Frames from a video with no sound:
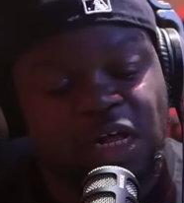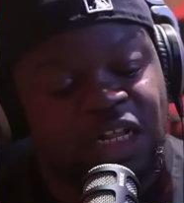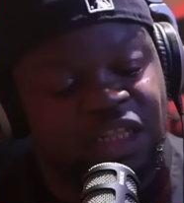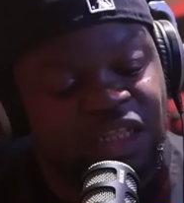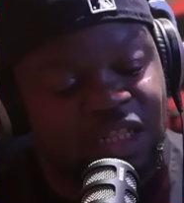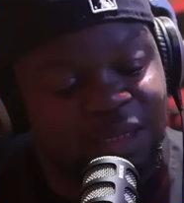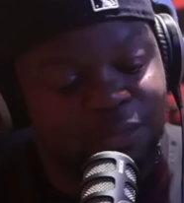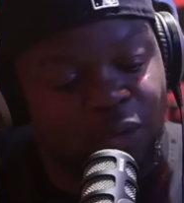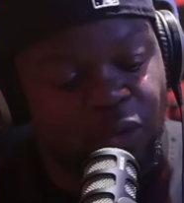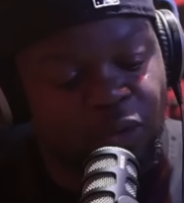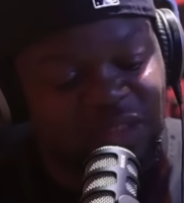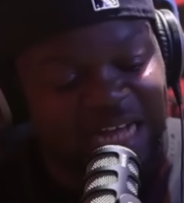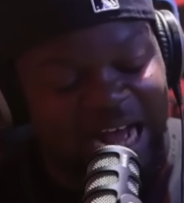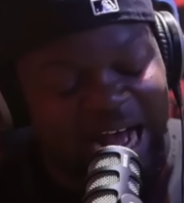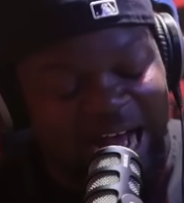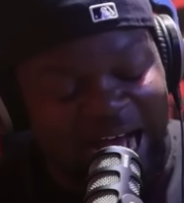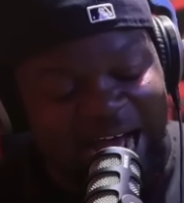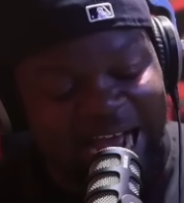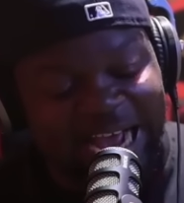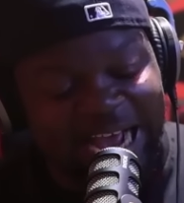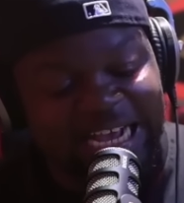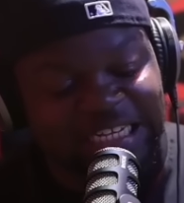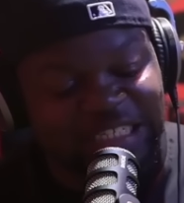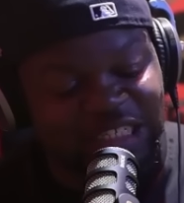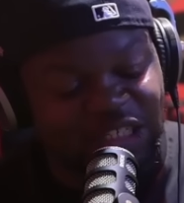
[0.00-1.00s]
The most the
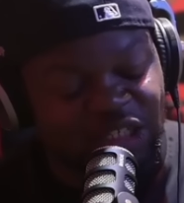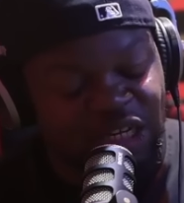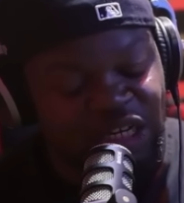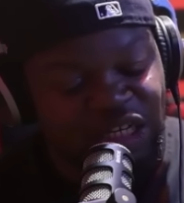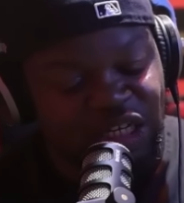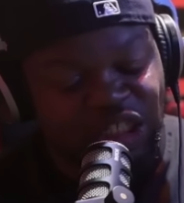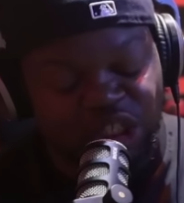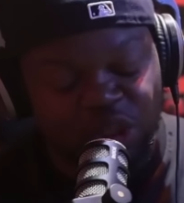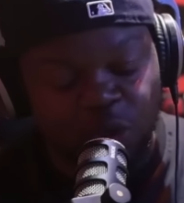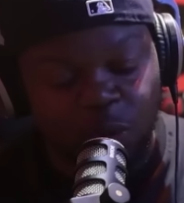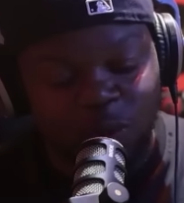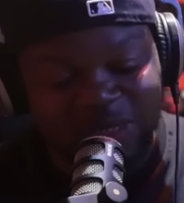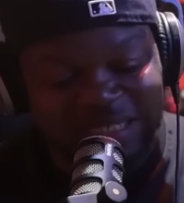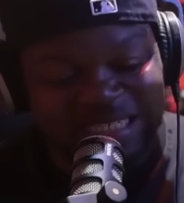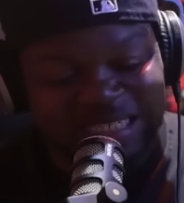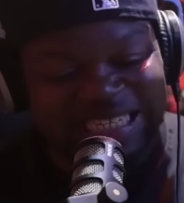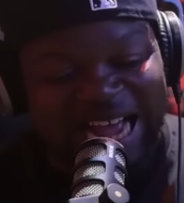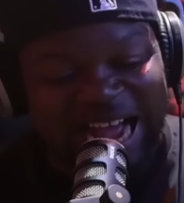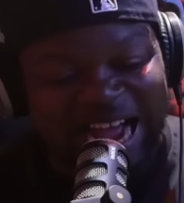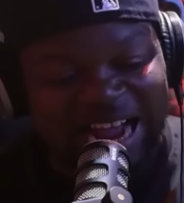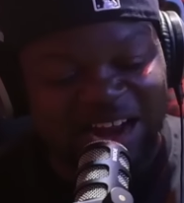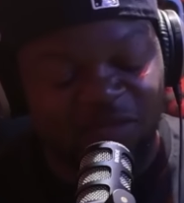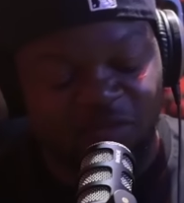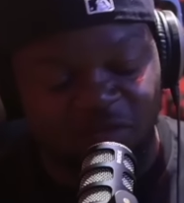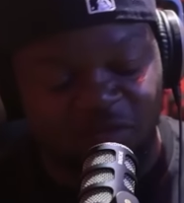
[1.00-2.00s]
highest
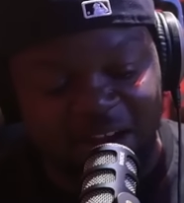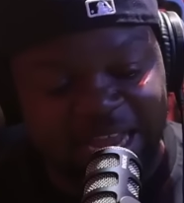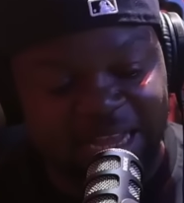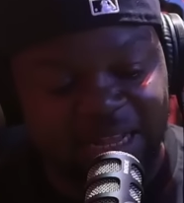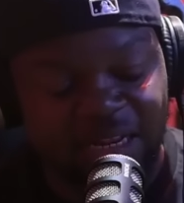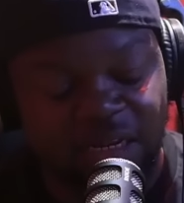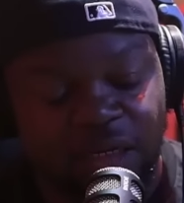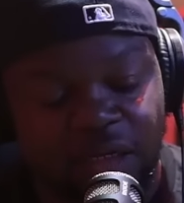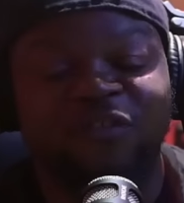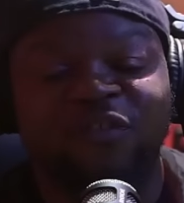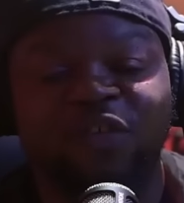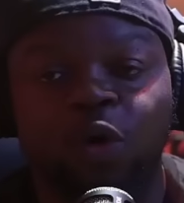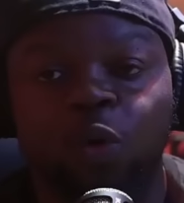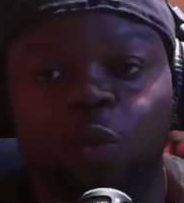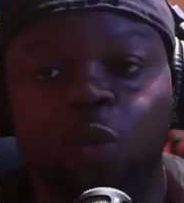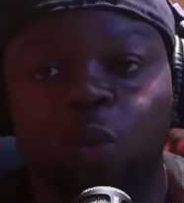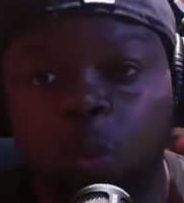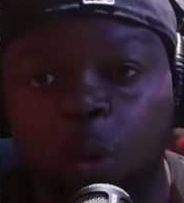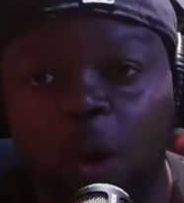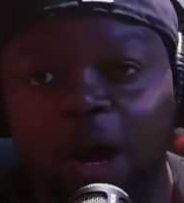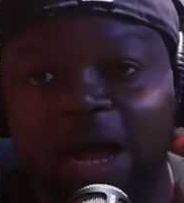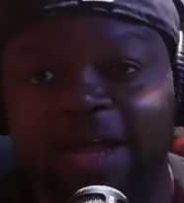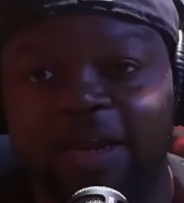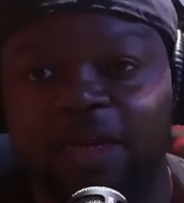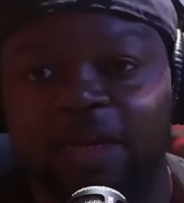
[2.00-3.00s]
suicide rate for
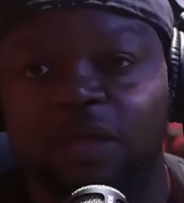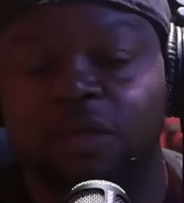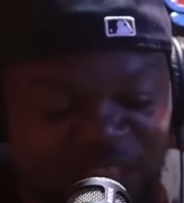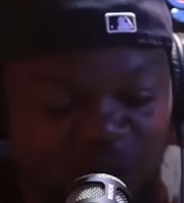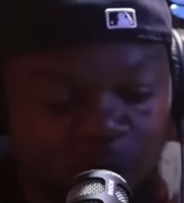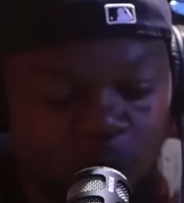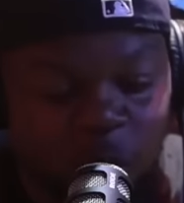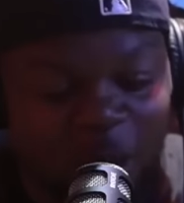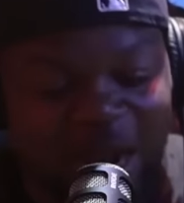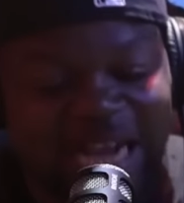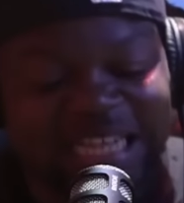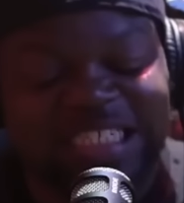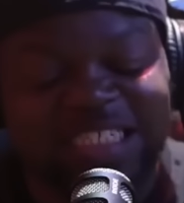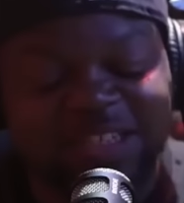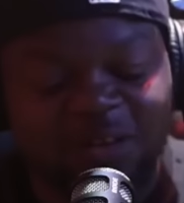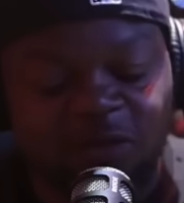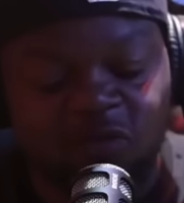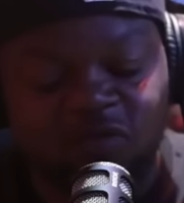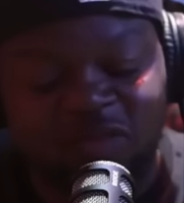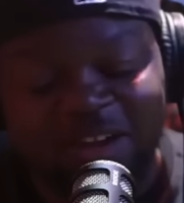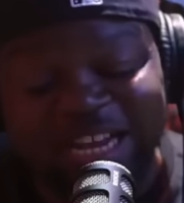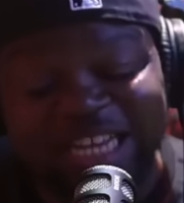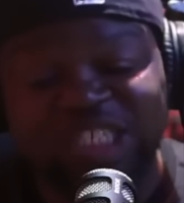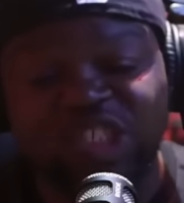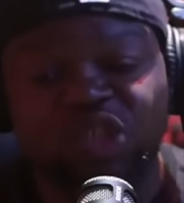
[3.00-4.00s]
what? The waste
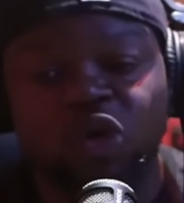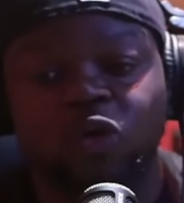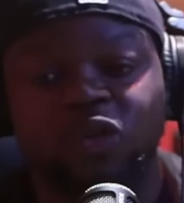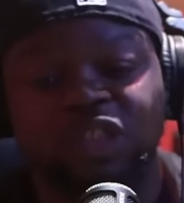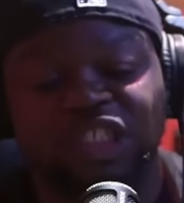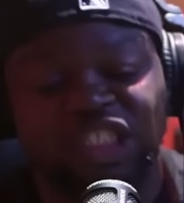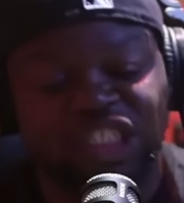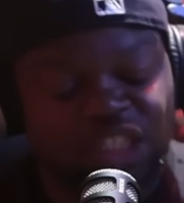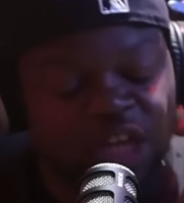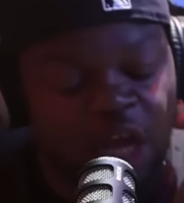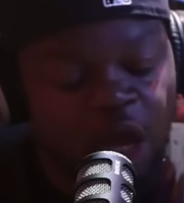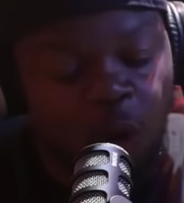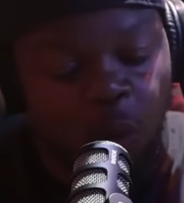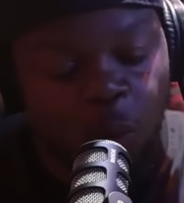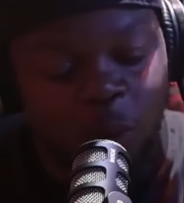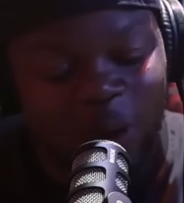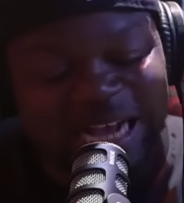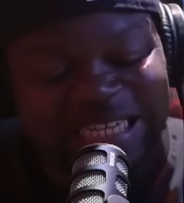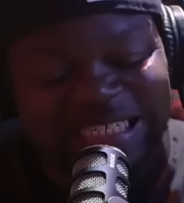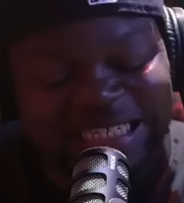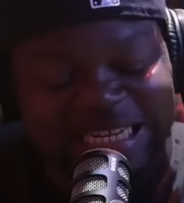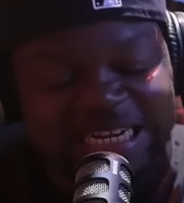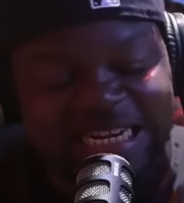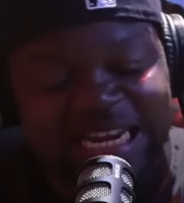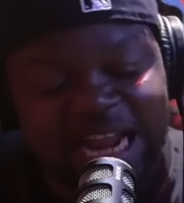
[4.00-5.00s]
of resources,
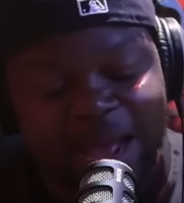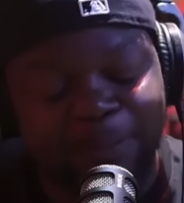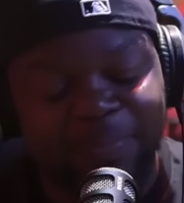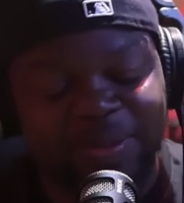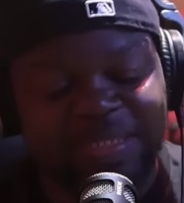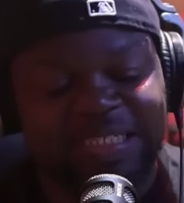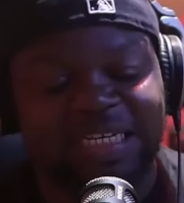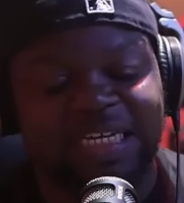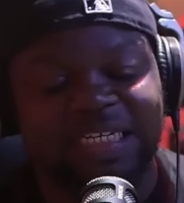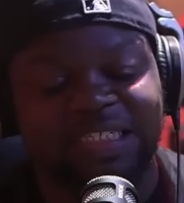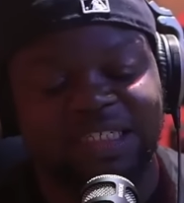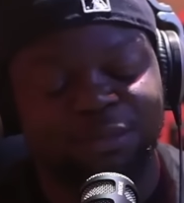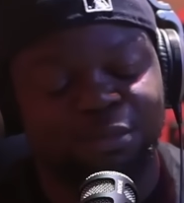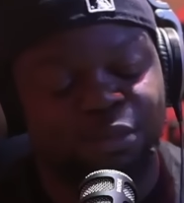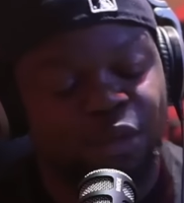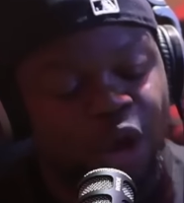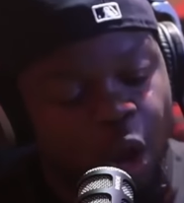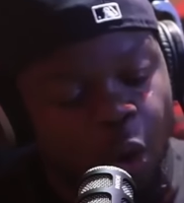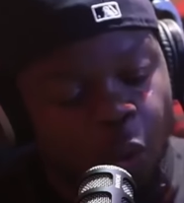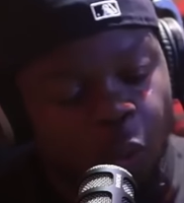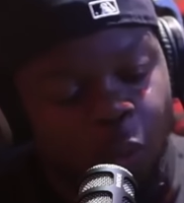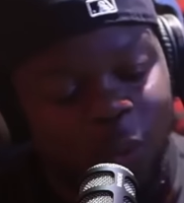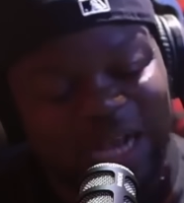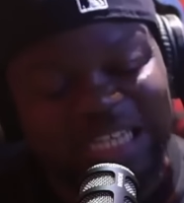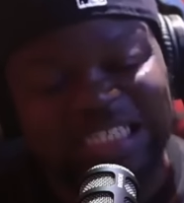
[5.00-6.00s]
waste of nepotism,
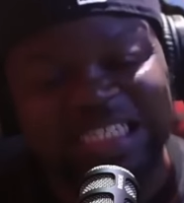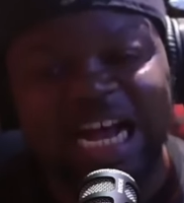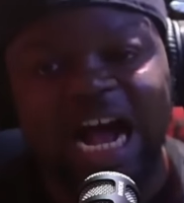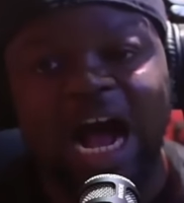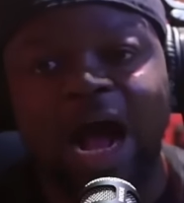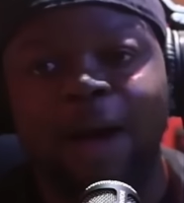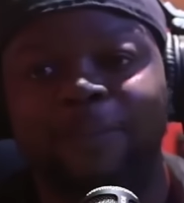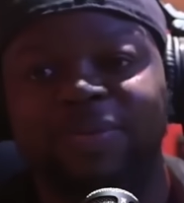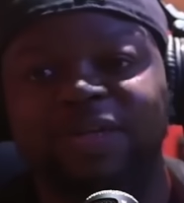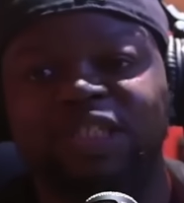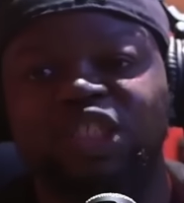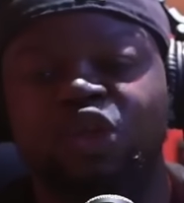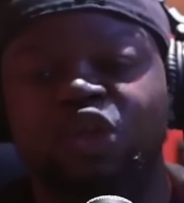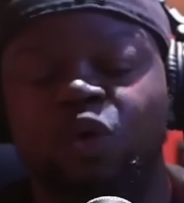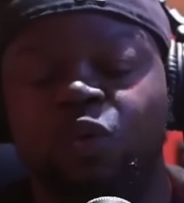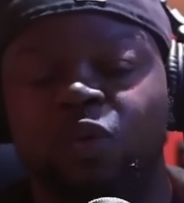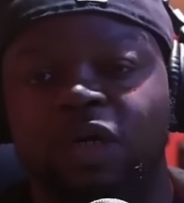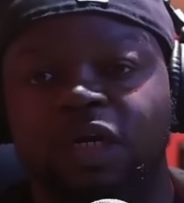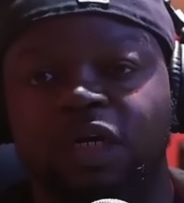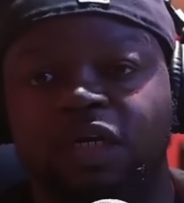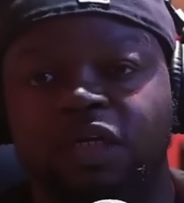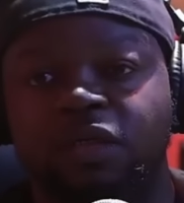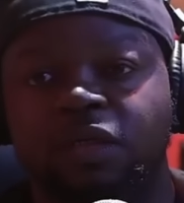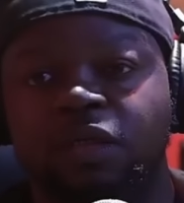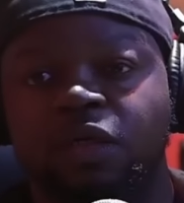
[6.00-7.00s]
waste of
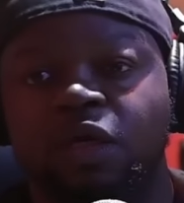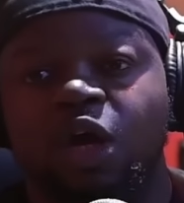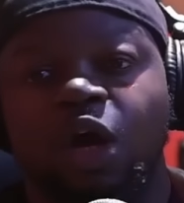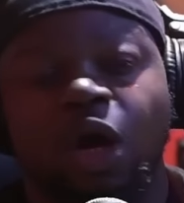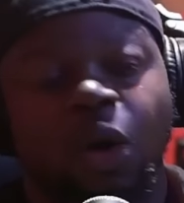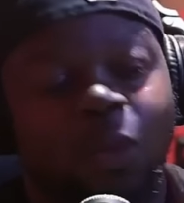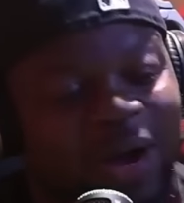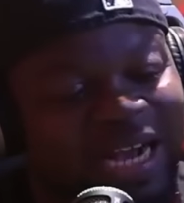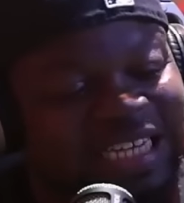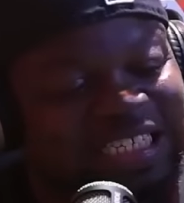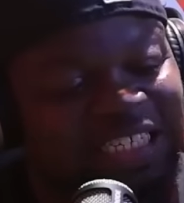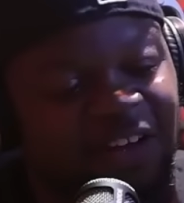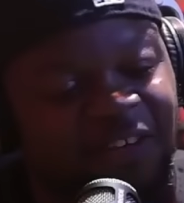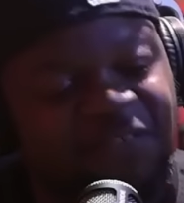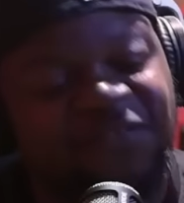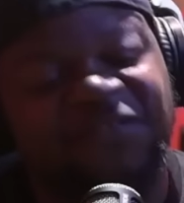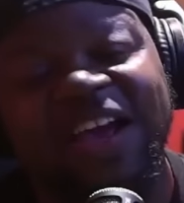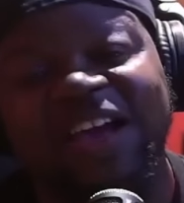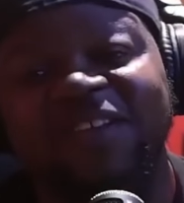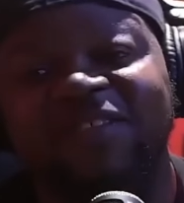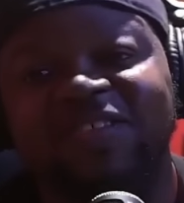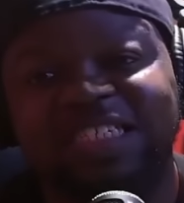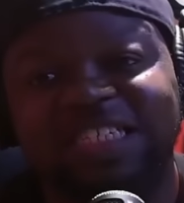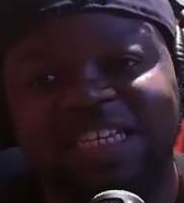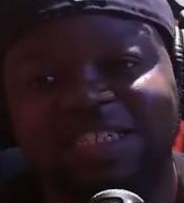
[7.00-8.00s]
opportunity. Waste of
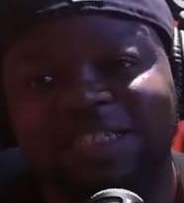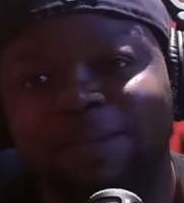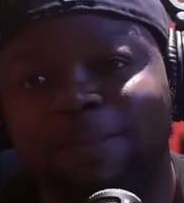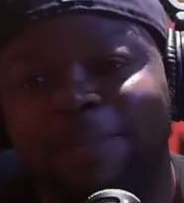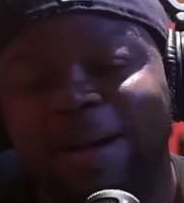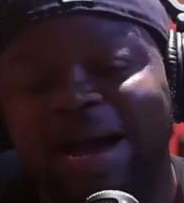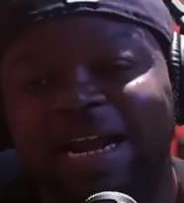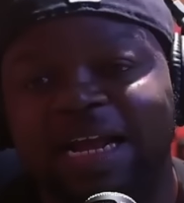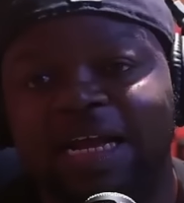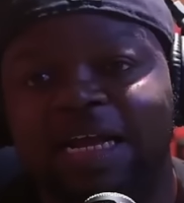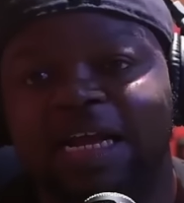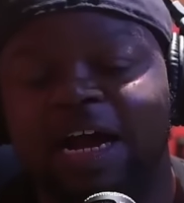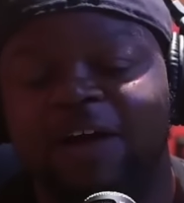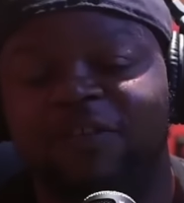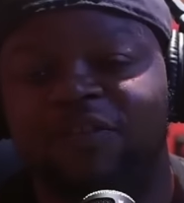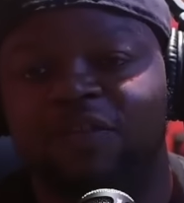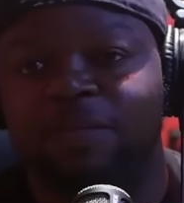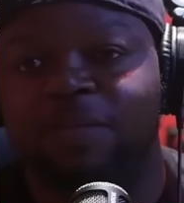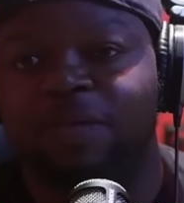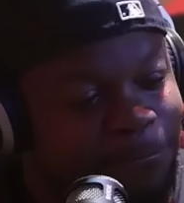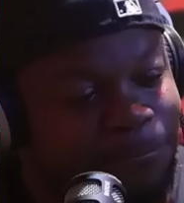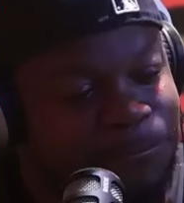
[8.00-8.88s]
favoritism by the government.